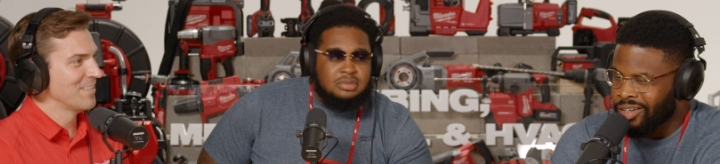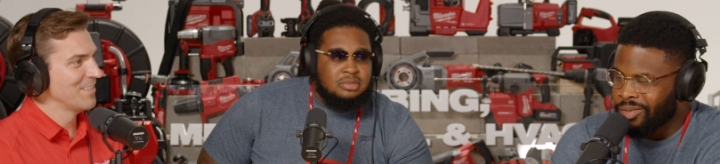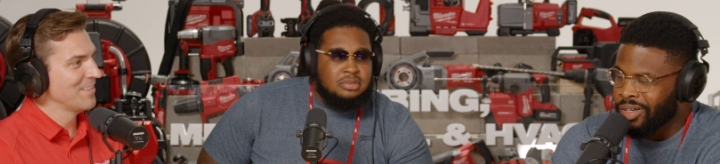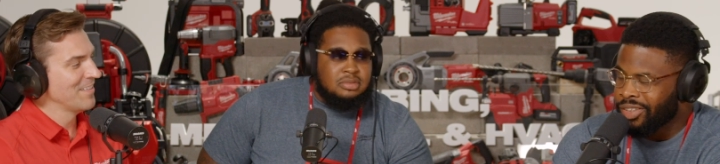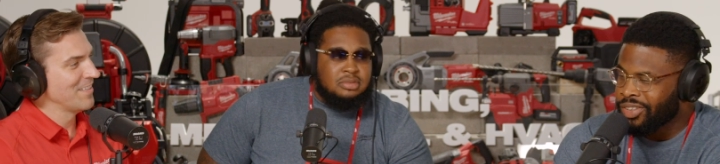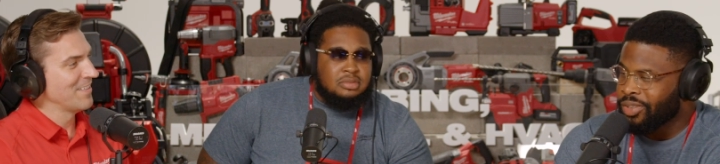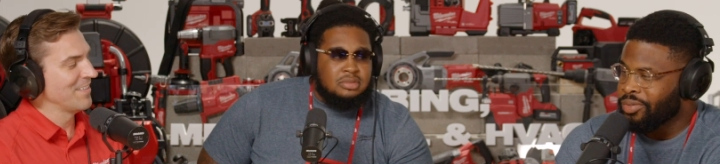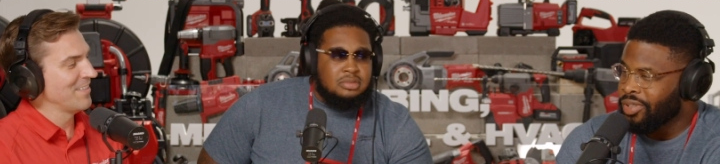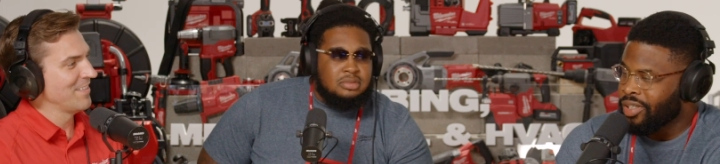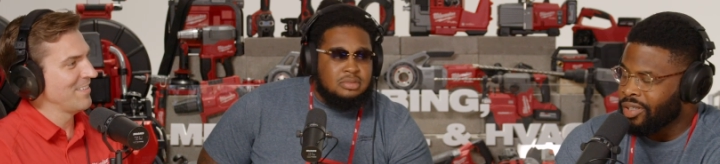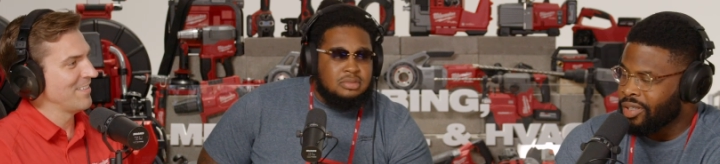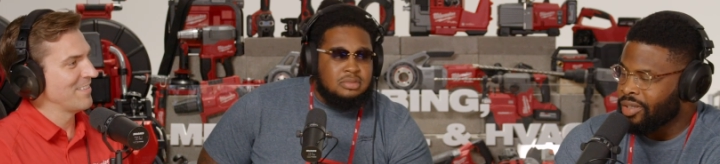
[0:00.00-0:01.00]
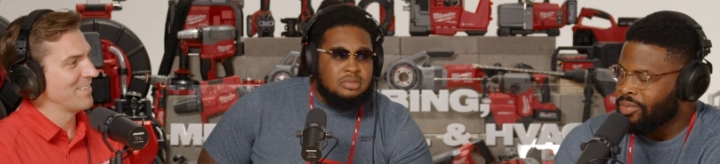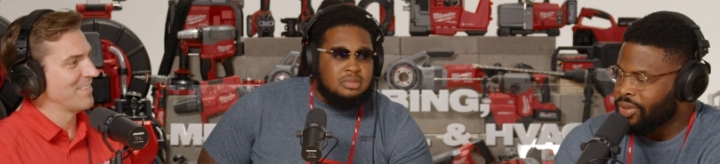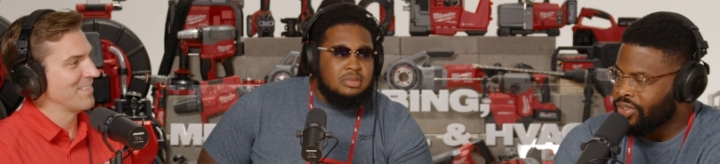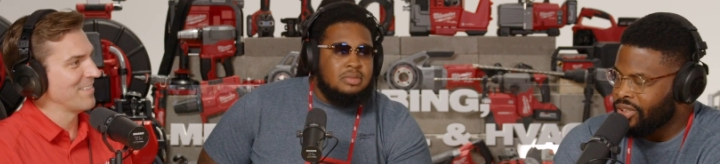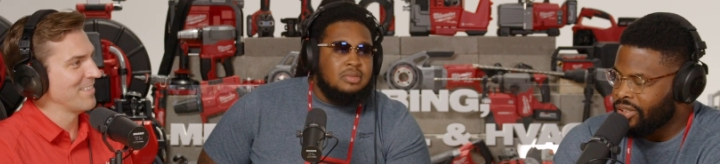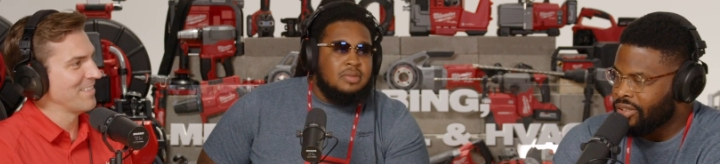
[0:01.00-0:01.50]
Speaker 1: All right, so Nick,
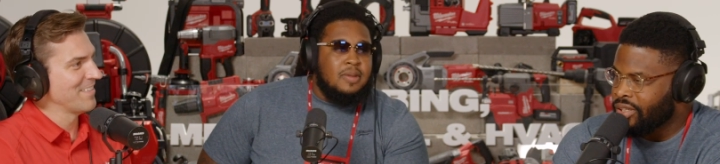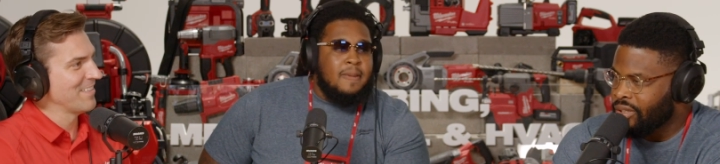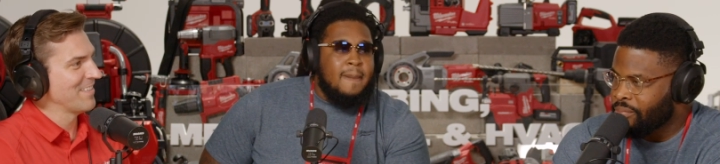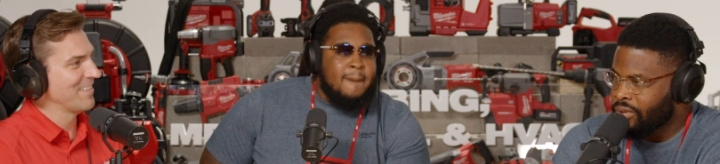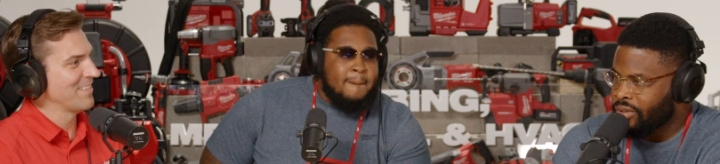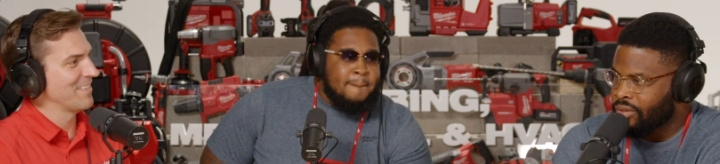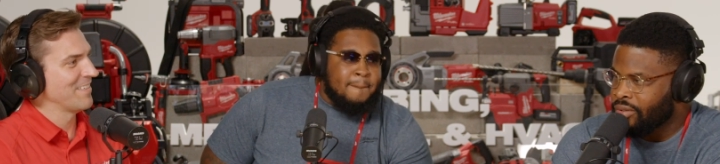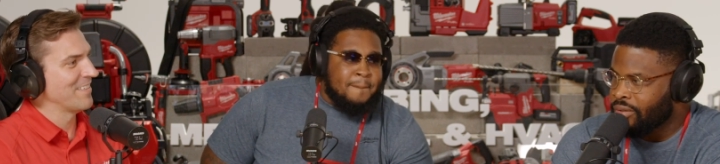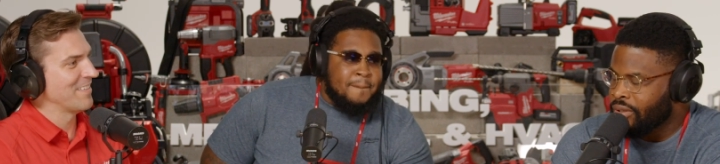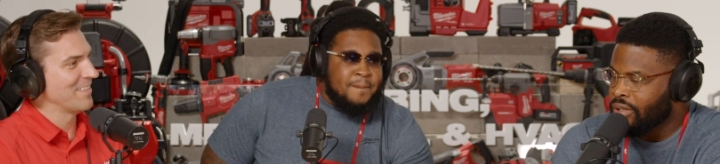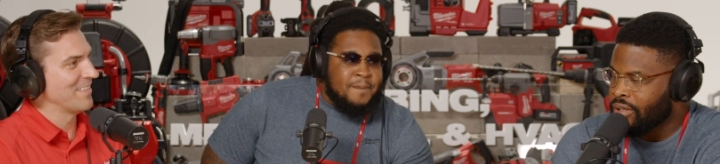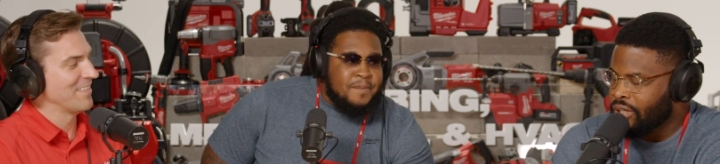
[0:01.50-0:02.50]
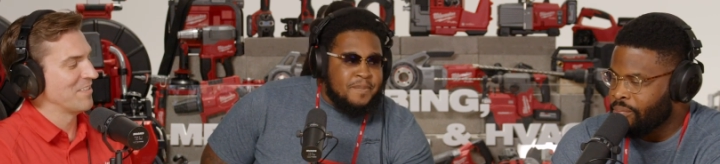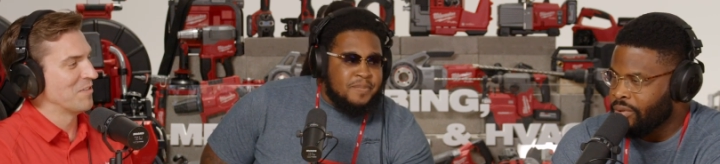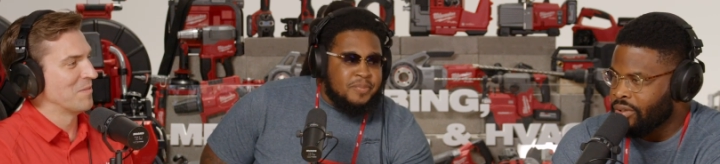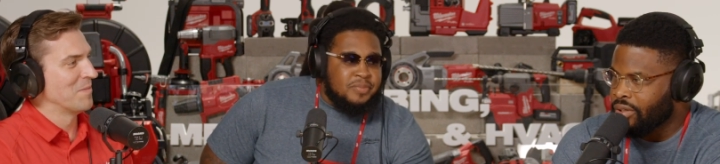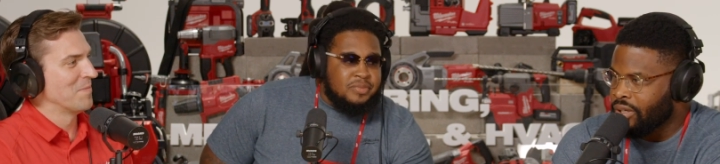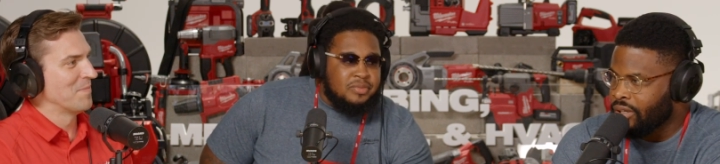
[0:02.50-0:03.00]
we've seen a couple a
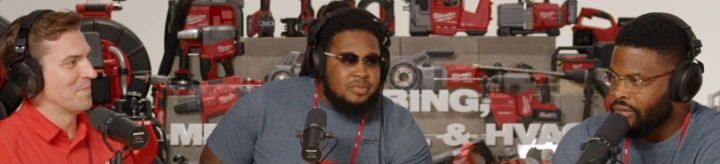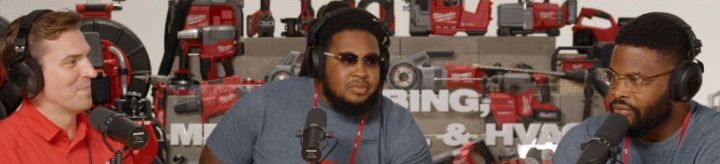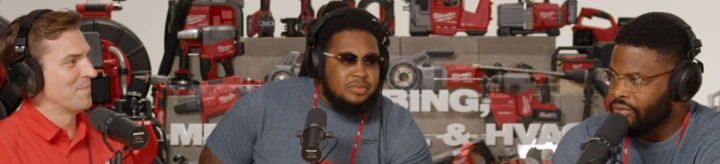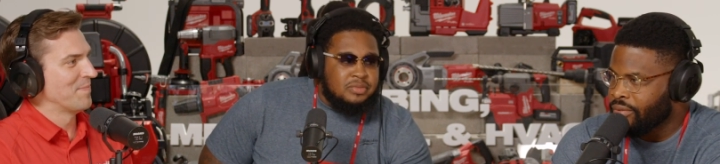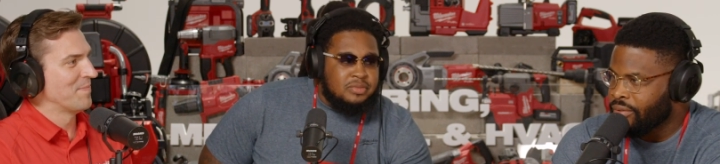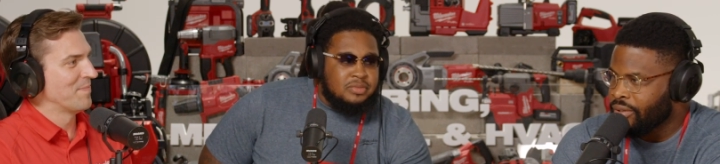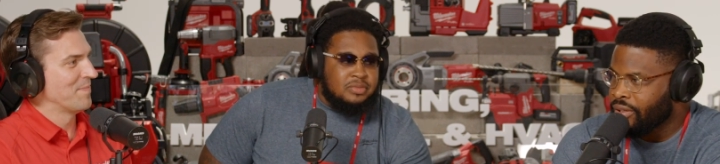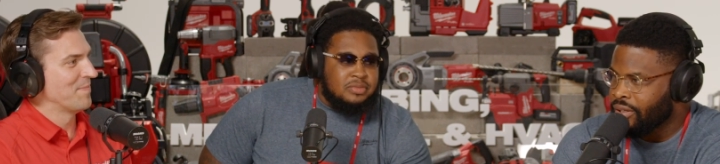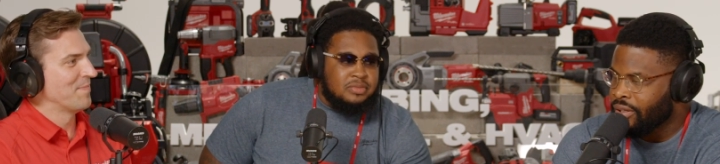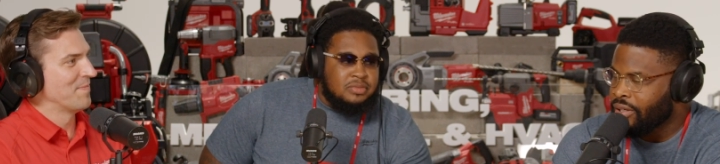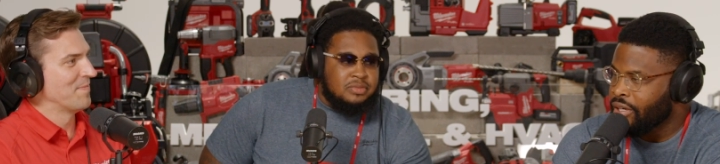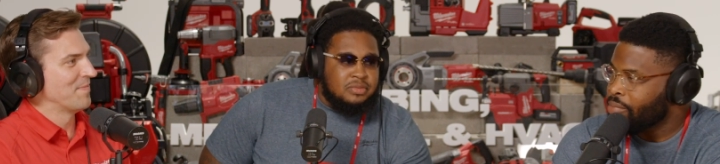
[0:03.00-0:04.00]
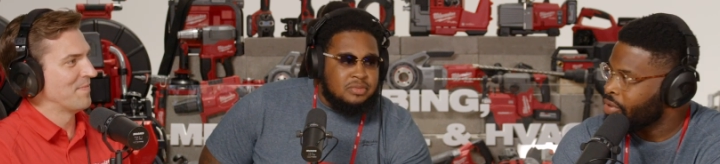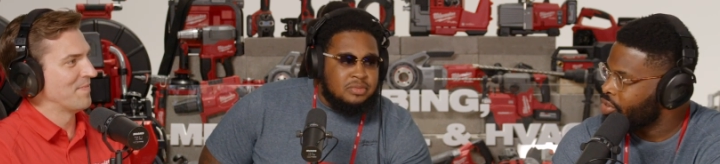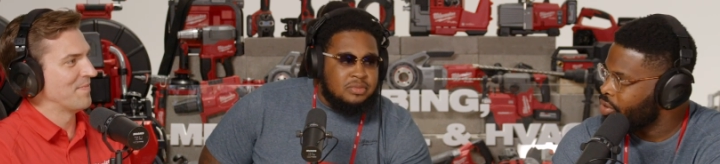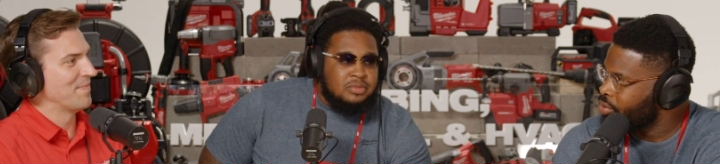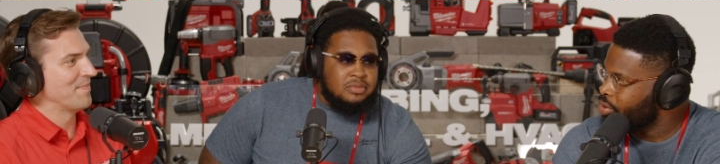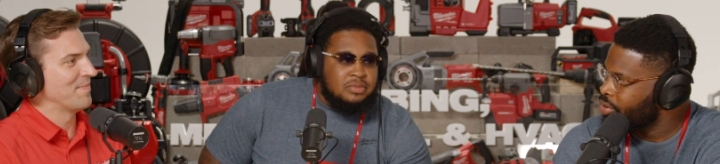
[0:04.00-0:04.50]
couple of camera
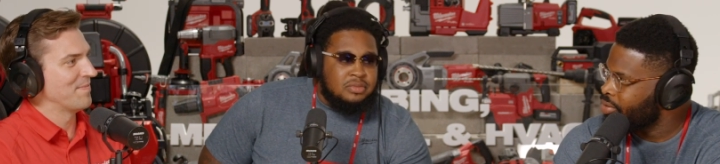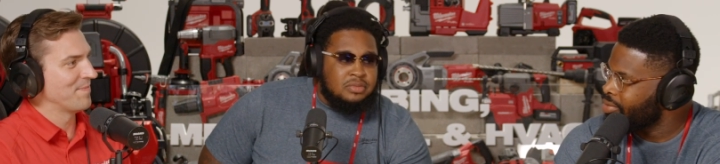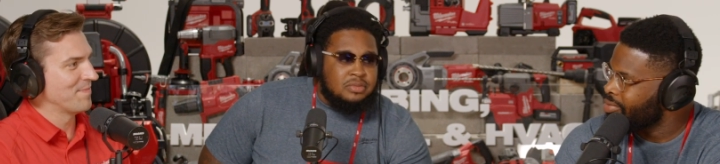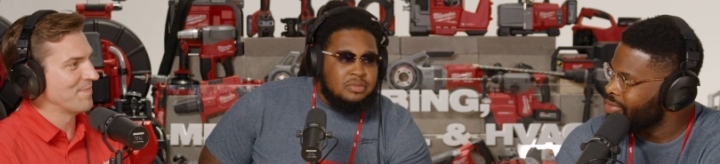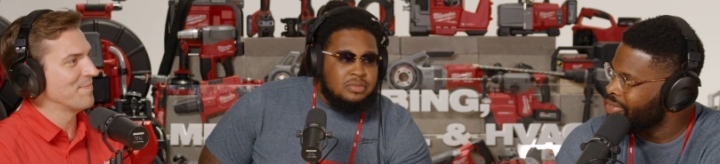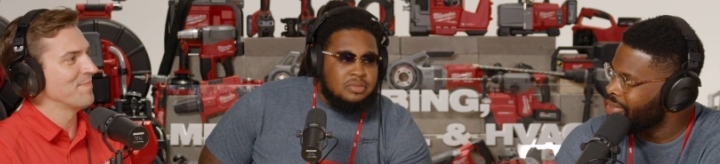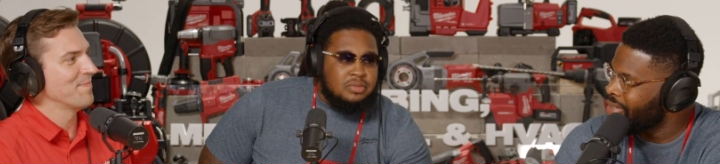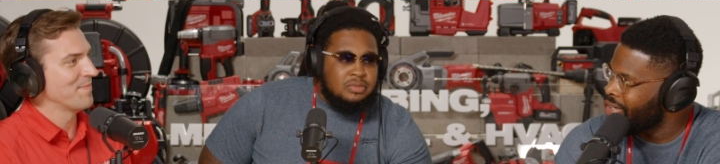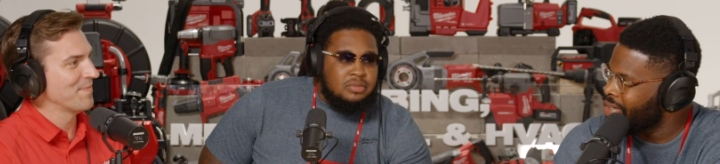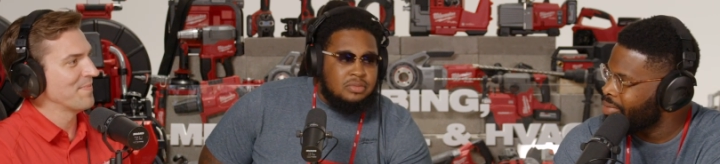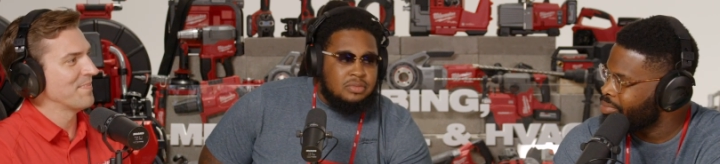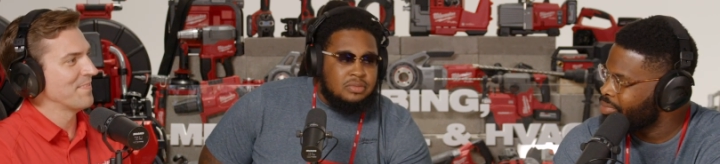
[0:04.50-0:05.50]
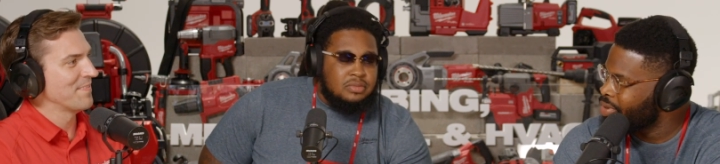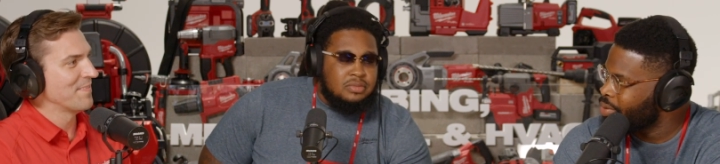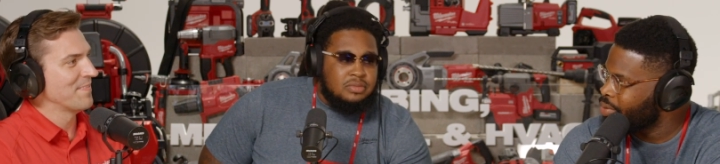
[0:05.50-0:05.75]
solution. Uh, so we